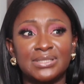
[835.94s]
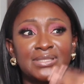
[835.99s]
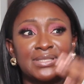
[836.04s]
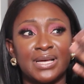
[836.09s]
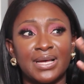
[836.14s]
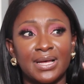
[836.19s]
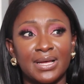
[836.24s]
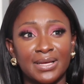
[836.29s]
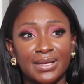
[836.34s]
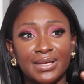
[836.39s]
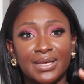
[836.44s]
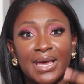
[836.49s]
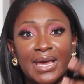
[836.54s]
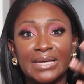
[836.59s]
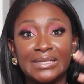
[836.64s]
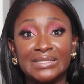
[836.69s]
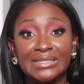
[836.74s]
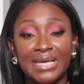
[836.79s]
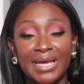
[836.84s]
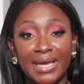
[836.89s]
the
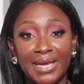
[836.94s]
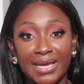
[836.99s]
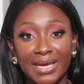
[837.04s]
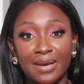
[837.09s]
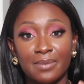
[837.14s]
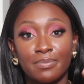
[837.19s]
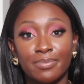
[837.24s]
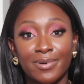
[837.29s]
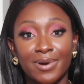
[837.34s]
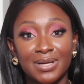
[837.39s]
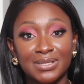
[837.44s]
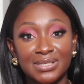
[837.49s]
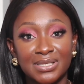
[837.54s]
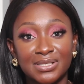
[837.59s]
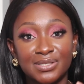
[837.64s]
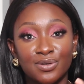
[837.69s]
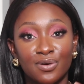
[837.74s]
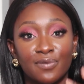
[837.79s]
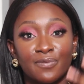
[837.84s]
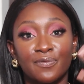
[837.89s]
caretaking
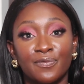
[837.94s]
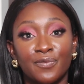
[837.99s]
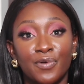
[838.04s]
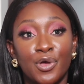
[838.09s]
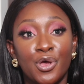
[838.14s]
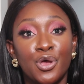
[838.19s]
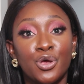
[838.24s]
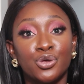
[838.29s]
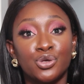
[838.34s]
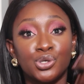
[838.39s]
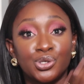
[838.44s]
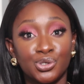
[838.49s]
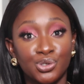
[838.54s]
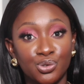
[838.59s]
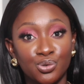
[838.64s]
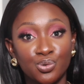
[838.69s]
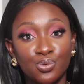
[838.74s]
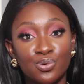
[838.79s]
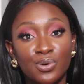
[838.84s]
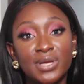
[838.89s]
process of
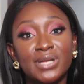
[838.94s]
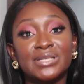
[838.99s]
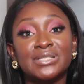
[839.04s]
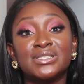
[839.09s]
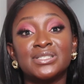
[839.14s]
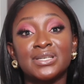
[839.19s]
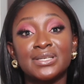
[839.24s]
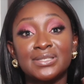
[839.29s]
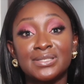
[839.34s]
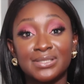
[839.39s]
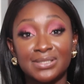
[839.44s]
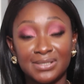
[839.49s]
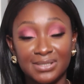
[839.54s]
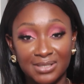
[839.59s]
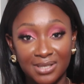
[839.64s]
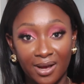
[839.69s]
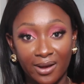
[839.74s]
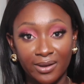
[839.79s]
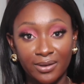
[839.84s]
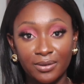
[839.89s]
you is just
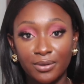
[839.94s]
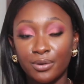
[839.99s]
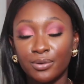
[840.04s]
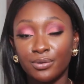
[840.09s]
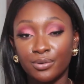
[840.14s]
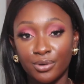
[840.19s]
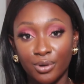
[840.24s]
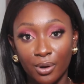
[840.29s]
done.